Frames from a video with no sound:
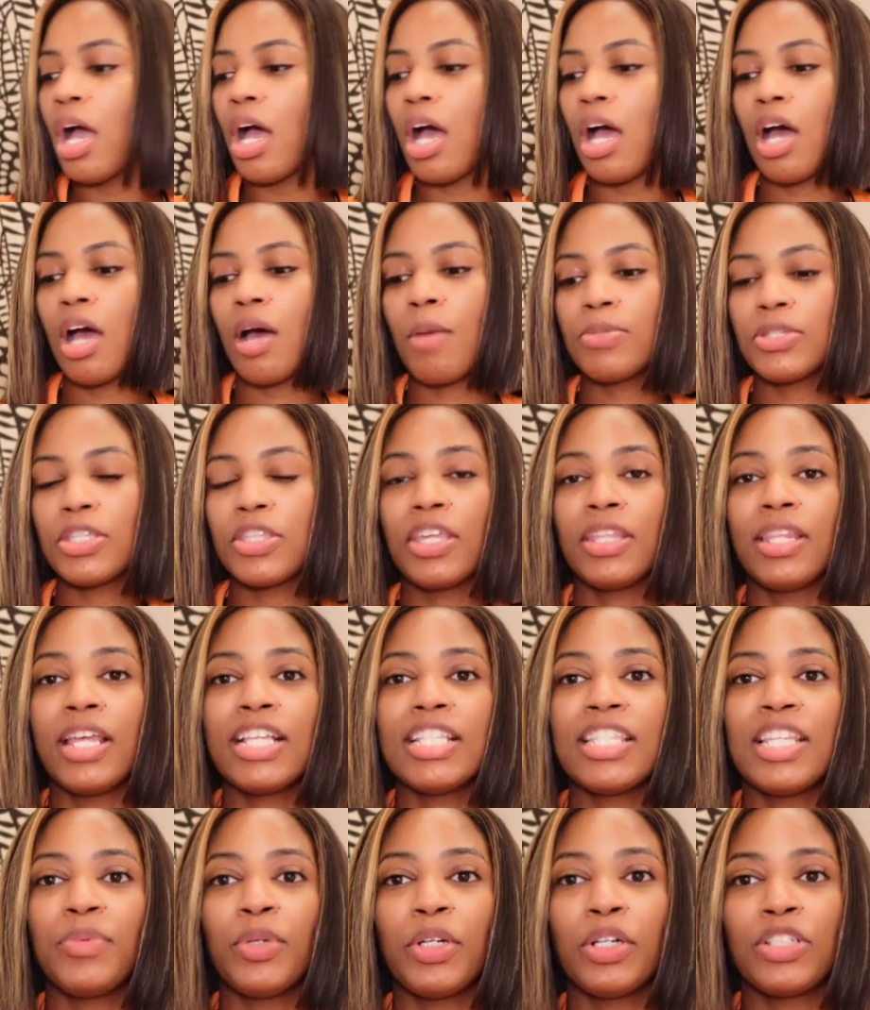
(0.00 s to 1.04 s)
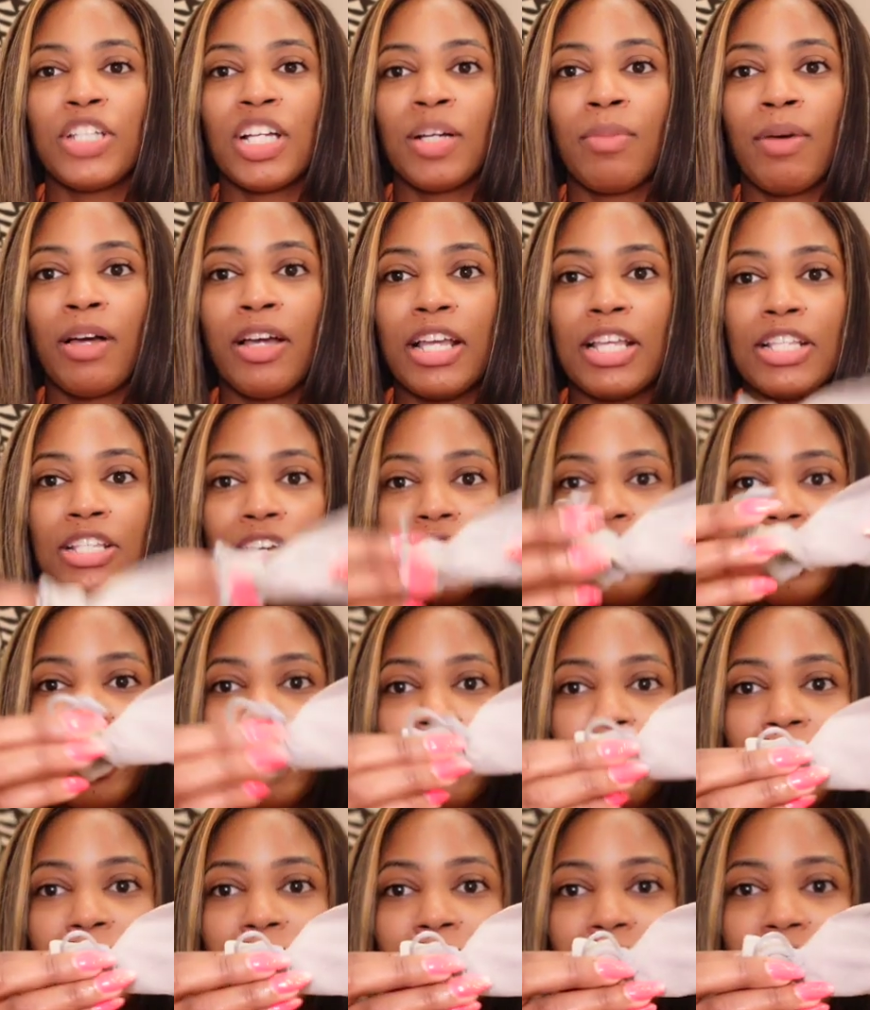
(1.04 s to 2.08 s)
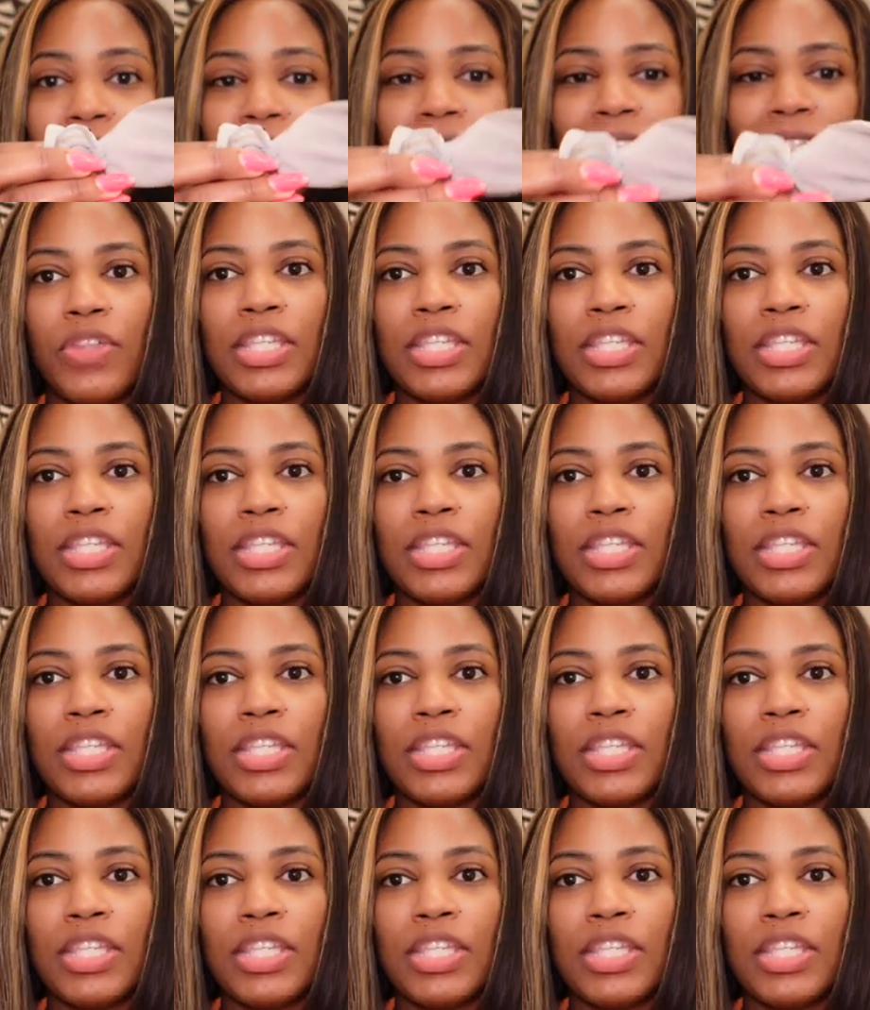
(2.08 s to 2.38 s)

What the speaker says: So the next thing we're gonna talk about is our Airfly.